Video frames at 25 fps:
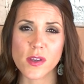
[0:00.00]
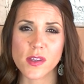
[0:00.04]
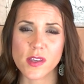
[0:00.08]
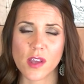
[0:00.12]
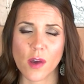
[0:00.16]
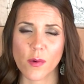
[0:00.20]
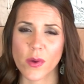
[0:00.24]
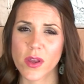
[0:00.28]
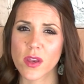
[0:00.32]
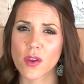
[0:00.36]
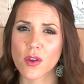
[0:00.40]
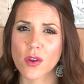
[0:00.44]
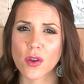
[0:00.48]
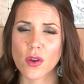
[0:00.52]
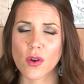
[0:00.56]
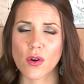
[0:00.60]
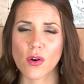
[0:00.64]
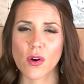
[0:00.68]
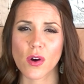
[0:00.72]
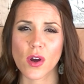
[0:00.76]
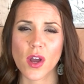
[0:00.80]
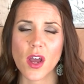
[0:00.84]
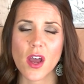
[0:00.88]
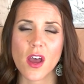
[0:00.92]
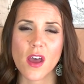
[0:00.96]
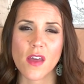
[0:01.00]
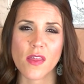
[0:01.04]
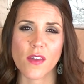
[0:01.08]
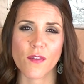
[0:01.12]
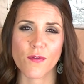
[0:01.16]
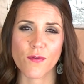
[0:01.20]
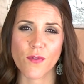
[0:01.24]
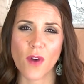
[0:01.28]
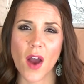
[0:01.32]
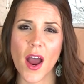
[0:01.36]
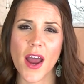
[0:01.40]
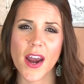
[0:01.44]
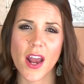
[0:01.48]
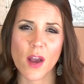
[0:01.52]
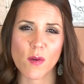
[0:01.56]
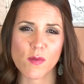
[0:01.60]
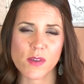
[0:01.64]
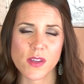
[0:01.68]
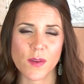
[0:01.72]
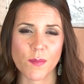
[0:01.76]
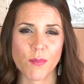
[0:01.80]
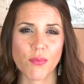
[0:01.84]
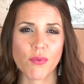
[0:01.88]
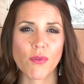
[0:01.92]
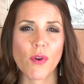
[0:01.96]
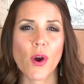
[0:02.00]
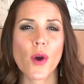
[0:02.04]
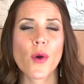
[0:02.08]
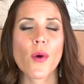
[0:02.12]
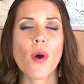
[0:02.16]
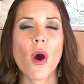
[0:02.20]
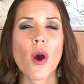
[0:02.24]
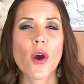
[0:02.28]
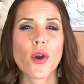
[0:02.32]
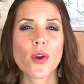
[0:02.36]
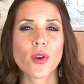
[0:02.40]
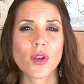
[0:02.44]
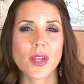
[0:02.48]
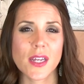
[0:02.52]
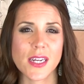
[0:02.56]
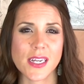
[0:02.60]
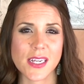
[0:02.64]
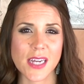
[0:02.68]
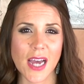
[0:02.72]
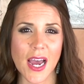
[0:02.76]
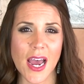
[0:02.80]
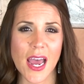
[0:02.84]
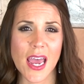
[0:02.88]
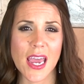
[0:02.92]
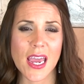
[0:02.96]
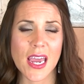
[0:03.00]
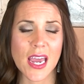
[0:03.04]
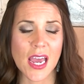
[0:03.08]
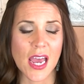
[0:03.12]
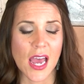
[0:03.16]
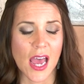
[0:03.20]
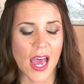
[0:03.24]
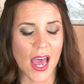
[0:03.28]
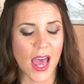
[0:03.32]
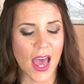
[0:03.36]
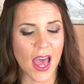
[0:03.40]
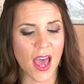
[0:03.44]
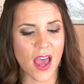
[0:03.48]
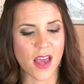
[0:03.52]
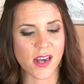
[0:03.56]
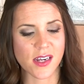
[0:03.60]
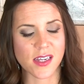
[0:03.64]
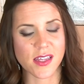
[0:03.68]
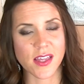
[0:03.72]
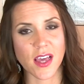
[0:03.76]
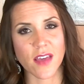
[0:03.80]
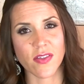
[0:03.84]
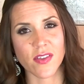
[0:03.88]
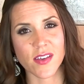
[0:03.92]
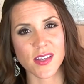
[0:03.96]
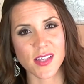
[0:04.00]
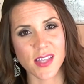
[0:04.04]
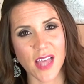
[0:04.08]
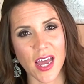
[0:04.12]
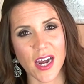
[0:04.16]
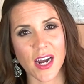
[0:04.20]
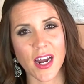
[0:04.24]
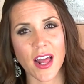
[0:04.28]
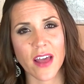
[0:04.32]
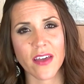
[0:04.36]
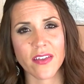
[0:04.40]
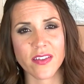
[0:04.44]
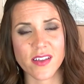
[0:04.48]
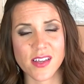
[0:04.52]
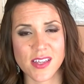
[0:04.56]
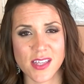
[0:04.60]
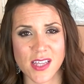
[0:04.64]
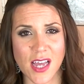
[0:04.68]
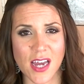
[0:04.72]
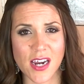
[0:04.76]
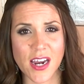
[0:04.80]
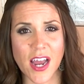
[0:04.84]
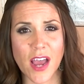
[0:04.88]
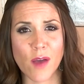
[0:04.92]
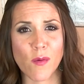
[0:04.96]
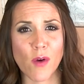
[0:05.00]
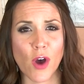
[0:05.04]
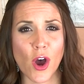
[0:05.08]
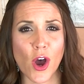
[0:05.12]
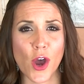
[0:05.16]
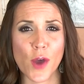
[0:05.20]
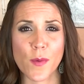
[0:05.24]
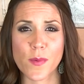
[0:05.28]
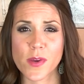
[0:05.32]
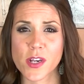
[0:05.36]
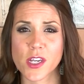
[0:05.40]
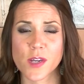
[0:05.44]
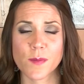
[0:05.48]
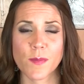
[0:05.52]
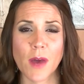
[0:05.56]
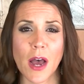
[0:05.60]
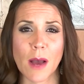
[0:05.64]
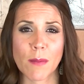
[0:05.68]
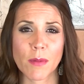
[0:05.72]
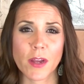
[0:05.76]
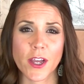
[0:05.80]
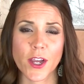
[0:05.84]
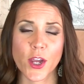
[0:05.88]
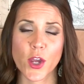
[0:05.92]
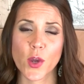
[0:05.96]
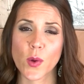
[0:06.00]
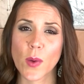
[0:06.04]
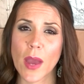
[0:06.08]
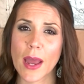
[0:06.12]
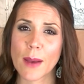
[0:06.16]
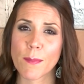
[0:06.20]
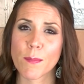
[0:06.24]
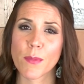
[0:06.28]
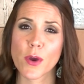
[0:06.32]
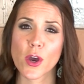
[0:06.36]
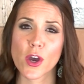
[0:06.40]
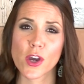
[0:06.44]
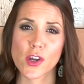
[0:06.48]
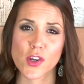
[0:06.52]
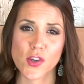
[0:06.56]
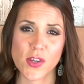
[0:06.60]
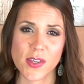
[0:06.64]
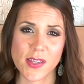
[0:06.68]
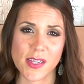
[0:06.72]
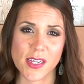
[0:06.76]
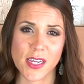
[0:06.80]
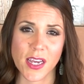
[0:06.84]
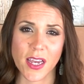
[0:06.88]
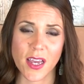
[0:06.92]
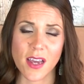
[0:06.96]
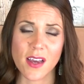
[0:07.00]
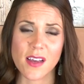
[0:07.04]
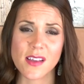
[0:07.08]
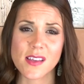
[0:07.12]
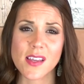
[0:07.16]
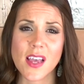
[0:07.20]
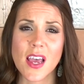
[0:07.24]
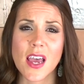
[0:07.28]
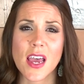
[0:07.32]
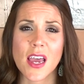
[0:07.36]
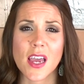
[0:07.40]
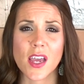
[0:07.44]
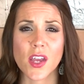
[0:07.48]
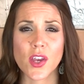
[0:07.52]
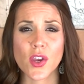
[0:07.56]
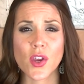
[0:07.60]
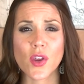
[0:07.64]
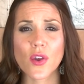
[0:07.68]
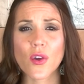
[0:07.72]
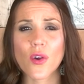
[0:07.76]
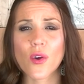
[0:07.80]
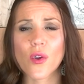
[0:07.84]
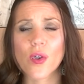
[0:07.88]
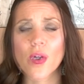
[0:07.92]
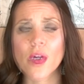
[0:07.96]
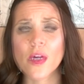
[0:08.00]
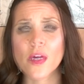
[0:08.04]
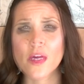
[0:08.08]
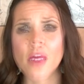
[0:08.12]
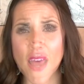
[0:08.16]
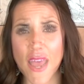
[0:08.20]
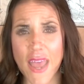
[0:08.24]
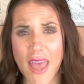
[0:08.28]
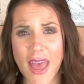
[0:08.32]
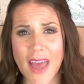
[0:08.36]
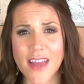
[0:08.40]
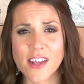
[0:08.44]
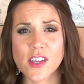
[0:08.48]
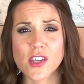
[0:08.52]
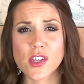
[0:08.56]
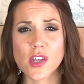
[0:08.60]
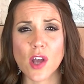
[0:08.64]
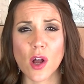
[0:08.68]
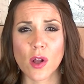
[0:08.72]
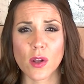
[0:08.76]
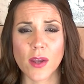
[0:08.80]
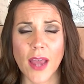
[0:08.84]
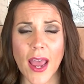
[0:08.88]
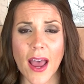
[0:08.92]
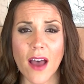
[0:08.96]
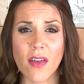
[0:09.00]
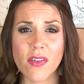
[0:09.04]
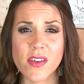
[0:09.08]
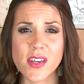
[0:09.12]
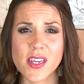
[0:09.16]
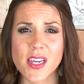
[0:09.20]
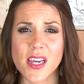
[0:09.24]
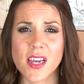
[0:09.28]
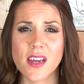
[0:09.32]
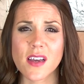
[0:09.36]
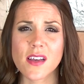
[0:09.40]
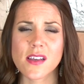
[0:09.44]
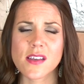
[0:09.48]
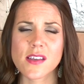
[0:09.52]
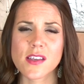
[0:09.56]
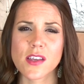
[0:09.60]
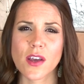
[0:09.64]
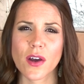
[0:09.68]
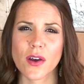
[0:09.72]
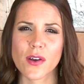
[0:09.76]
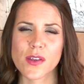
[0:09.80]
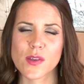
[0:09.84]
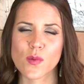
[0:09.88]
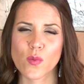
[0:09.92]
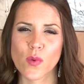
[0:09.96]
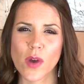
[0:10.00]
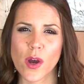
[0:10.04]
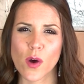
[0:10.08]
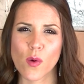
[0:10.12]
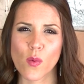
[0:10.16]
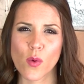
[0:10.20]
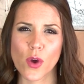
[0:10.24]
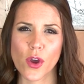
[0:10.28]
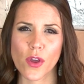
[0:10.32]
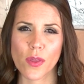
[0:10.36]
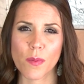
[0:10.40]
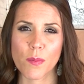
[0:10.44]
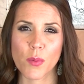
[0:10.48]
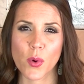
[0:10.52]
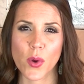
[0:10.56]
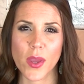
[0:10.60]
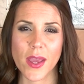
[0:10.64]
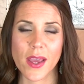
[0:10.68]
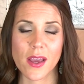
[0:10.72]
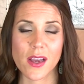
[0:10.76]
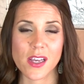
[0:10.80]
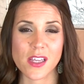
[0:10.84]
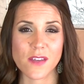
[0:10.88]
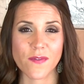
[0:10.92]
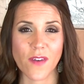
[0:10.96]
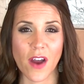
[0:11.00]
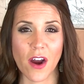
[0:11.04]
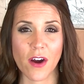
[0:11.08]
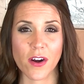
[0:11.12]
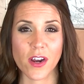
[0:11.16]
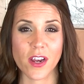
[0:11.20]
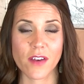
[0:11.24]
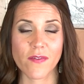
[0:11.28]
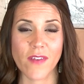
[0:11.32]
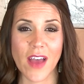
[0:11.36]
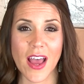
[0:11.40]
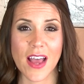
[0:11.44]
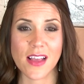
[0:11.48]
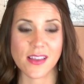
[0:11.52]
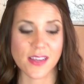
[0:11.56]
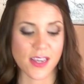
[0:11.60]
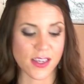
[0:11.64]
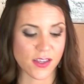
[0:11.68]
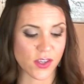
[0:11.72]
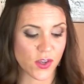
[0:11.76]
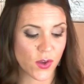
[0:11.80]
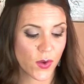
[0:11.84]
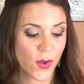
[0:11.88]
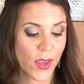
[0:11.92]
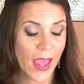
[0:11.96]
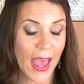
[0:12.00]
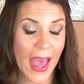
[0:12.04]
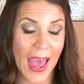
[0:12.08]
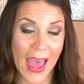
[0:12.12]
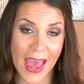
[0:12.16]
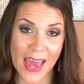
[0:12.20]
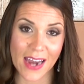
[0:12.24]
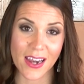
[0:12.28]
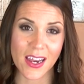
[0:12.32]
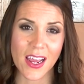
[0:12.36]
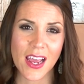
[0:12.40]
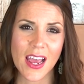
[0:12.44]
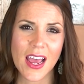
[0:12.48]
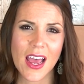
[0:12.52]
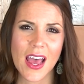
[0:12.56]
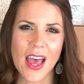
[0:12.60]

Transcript: So in New York, the Friday was a pro only day and then the Saturday and the Sunday were open to public who had purchased tickets. In New York, they had sold out the tickets, so it's well well worth booking as far in advance as you can.